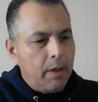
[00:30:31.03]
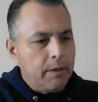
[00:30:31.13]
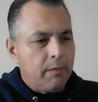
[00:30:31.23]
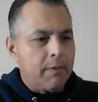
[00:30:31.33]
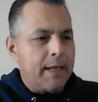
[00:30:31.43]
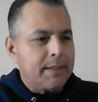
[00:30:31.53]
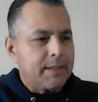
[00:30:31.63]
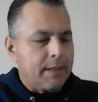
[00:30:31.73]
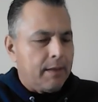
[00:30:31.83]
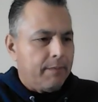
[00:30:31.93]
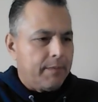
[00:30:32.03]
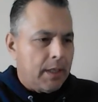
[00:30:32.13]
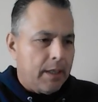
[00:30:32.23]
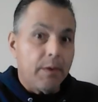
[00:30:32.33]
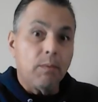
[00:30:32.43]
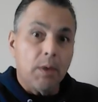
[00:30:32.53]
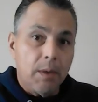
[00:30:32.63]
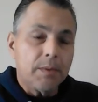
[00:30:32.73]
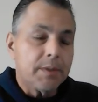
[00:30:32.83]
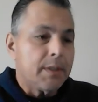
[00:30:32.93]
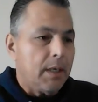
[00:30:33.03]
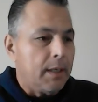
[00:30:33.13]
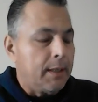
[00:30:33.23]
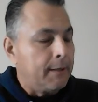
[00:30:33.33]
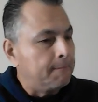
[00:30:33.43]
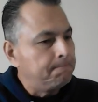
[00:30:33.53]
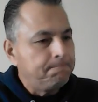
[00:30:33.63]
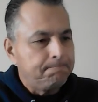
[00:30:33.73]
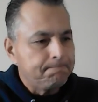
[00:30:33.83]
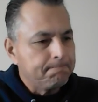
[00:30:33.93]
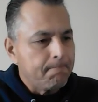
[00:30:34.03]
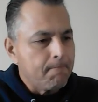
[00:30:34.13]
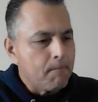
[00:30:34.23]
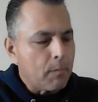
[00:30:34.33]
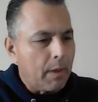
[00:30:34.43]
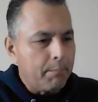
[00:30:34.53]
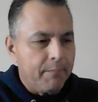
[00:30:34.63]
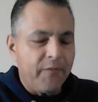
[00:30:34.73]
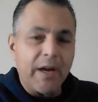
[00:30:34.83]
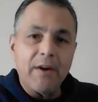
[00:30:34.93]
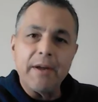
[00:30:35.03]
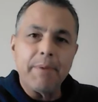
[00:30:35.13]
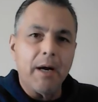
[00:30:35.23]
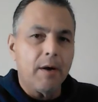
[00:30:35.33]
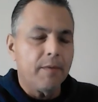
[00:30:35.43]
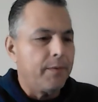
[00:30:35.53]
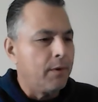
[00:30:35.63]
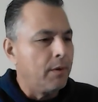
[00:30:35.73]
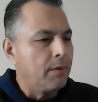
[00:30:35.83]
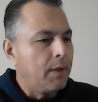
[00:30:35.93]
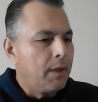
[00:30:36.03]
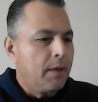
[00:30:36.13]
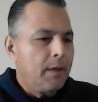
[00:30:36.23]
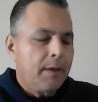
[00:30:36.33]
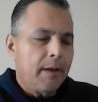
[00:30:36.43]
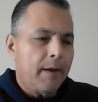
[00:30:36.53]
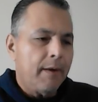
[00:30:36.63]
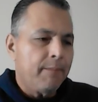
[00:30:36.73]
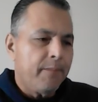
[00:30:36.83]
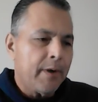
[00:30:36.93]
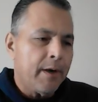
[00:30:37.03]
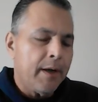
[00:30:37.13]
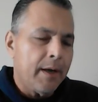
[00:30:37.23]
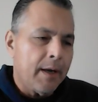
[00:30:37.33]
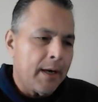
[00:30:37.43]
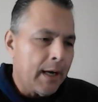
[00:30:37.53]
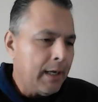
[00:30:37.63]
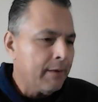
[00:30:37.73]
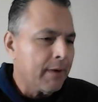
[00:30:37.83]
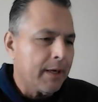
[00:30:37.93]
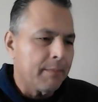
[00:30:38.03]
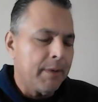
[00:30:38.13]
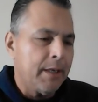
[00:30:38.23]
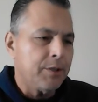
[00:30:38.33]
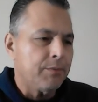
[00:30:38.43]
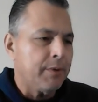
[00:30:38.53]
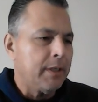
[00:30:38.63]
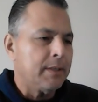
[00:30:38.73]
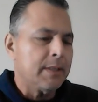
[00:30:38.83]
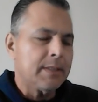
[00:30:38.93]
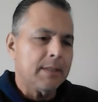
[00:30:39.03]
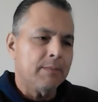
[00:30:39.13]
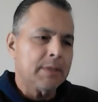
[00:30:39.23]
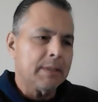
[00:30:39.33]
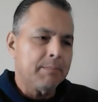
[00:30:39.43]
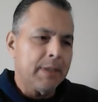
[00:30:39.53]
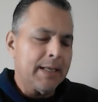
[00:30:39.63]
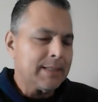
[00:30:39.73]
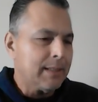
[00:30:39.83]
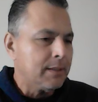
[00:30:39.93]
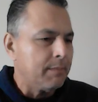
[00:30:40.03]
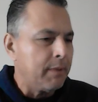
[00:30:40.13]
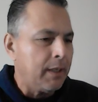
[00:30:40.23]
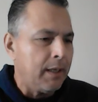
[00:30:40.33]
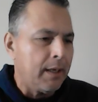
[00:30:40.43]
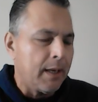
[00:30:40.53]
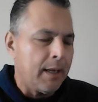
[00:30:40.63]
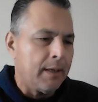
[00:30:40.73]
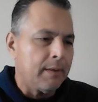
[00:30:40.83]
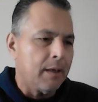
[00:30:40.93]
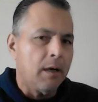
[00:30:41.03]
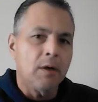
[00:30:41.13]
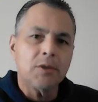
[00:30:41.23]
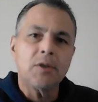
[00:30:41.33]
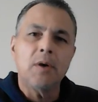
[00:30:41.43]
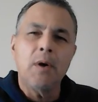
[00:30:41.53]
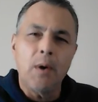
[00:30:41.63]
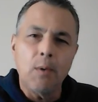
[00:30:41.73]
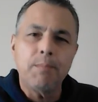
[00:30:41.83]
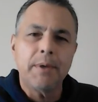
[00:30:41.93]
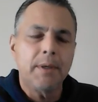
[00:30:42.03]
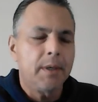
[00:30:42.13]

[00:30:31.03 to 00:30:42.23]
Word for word: the rest of uh, the woes. Um, very powerful. I very uh, highly recommend you read this. It was a blessing to me and also hope